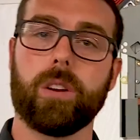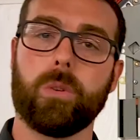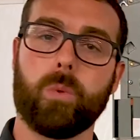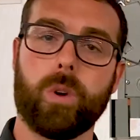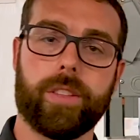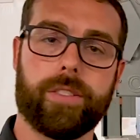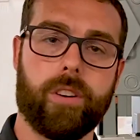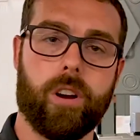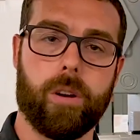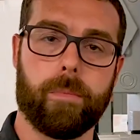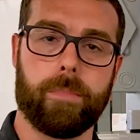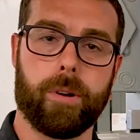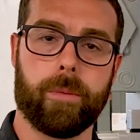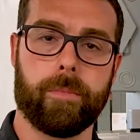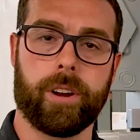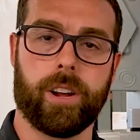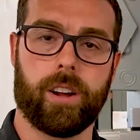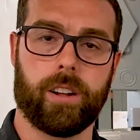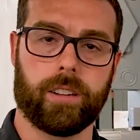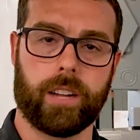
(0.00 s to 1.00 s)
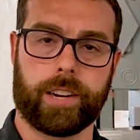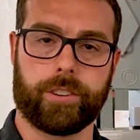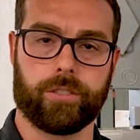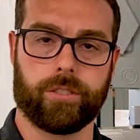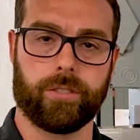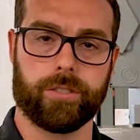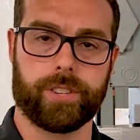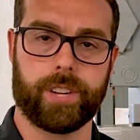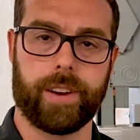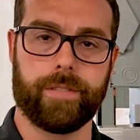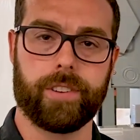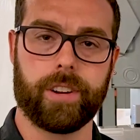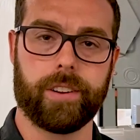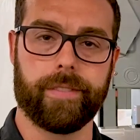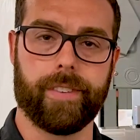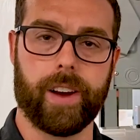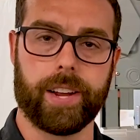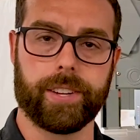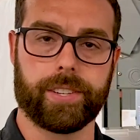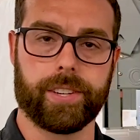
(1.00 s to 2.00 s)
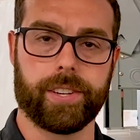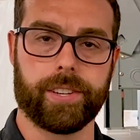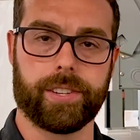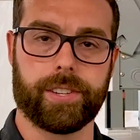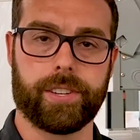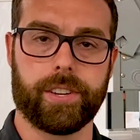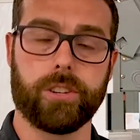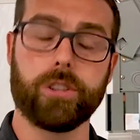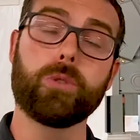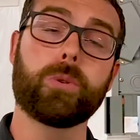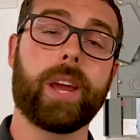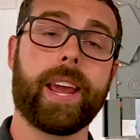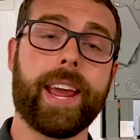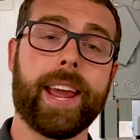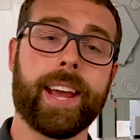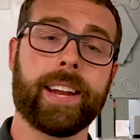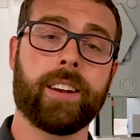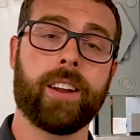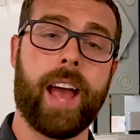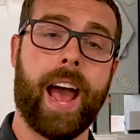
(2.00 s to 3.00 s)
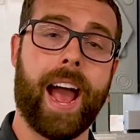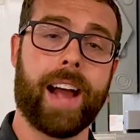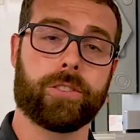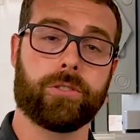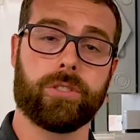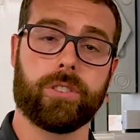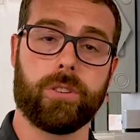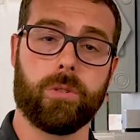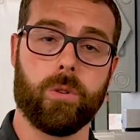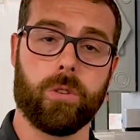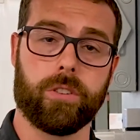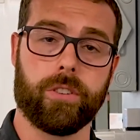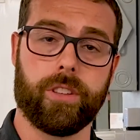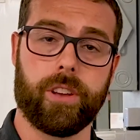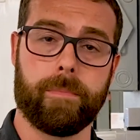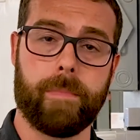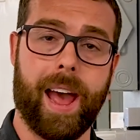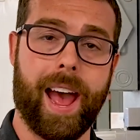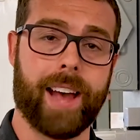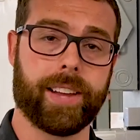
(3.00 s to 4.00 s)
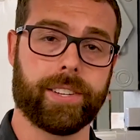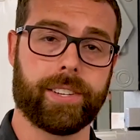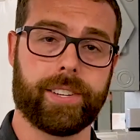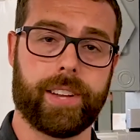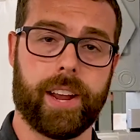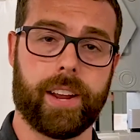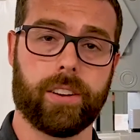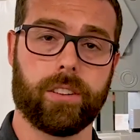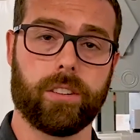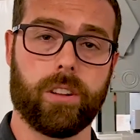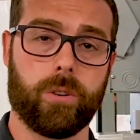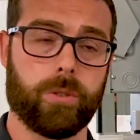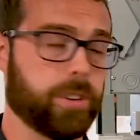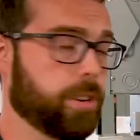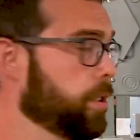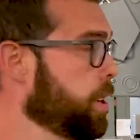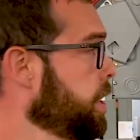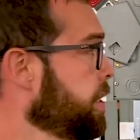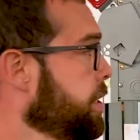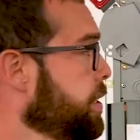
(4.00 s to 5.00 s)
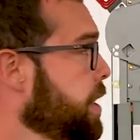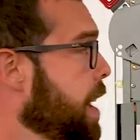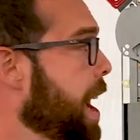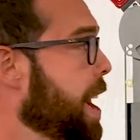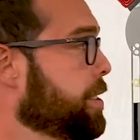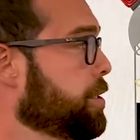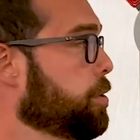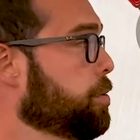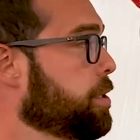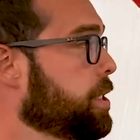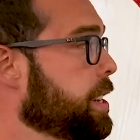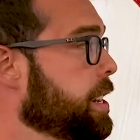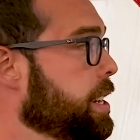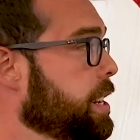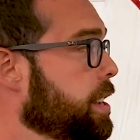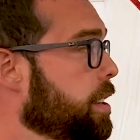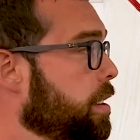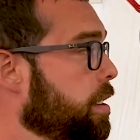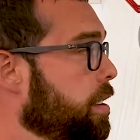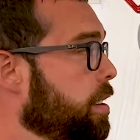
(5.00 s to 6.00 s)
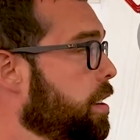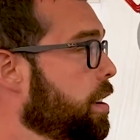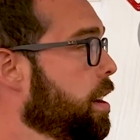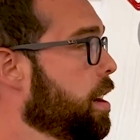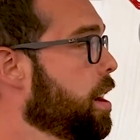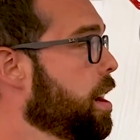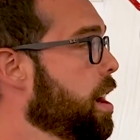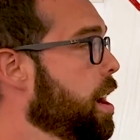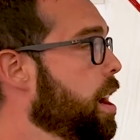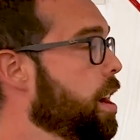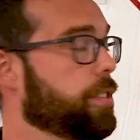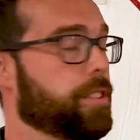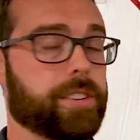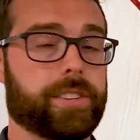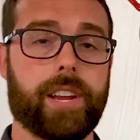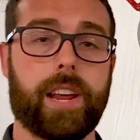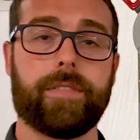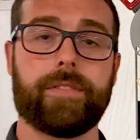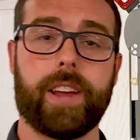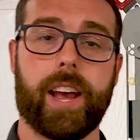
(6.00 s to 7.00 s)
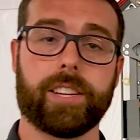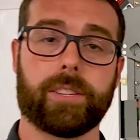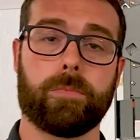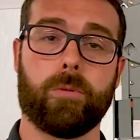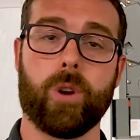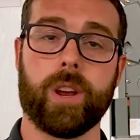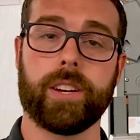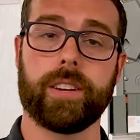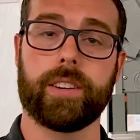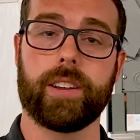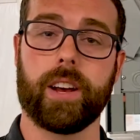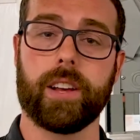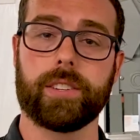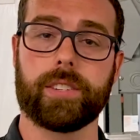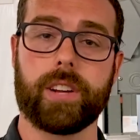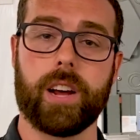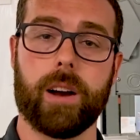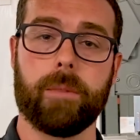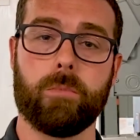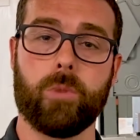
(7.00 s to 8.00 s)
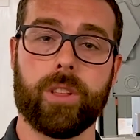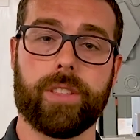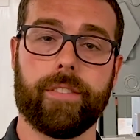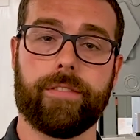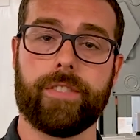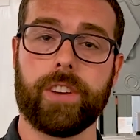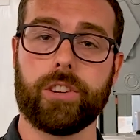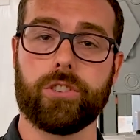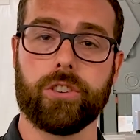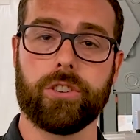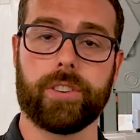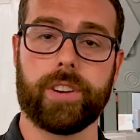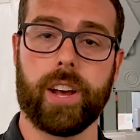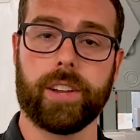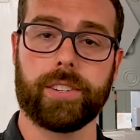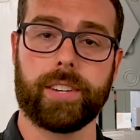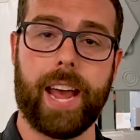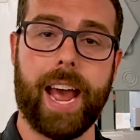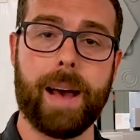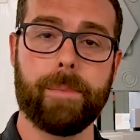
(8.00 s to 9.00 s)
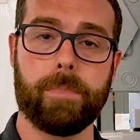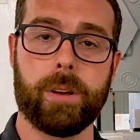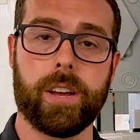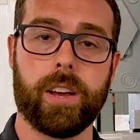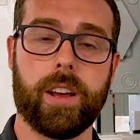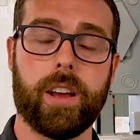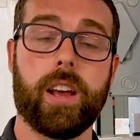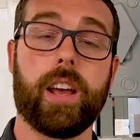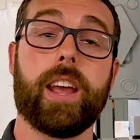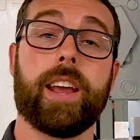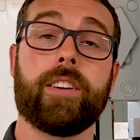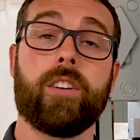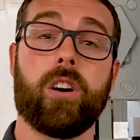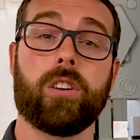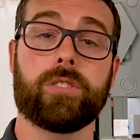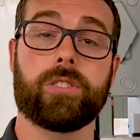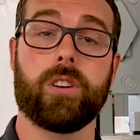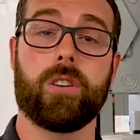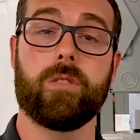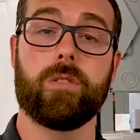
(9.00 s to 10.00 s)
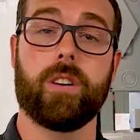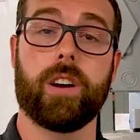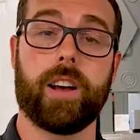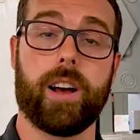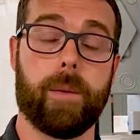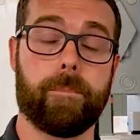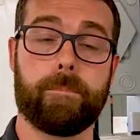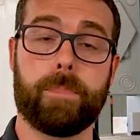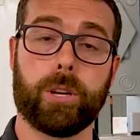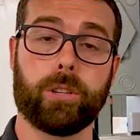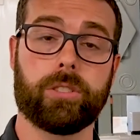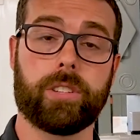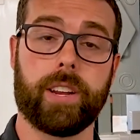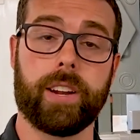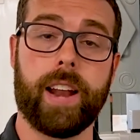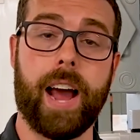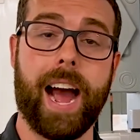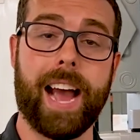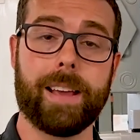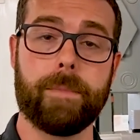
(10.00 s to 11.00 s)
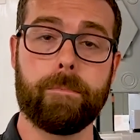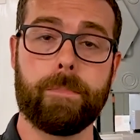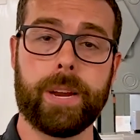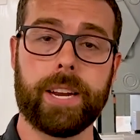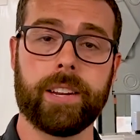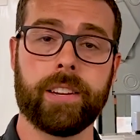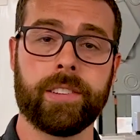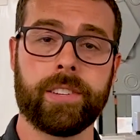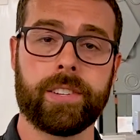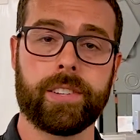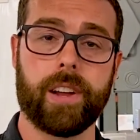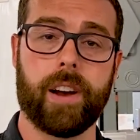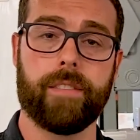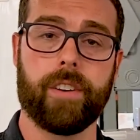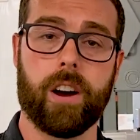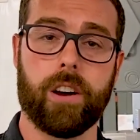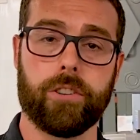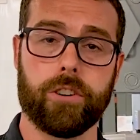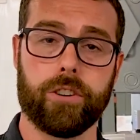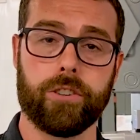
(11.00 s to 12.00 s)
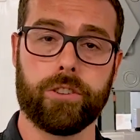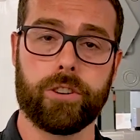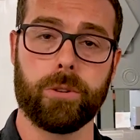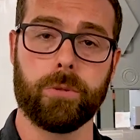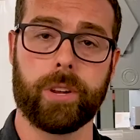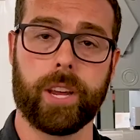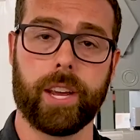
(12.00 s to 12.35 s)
With our permanent electrical safety devices, you can actually order them as standalone units, as you see here. The safe test point does come with a featured dust cap and also a built-in high impedance of 102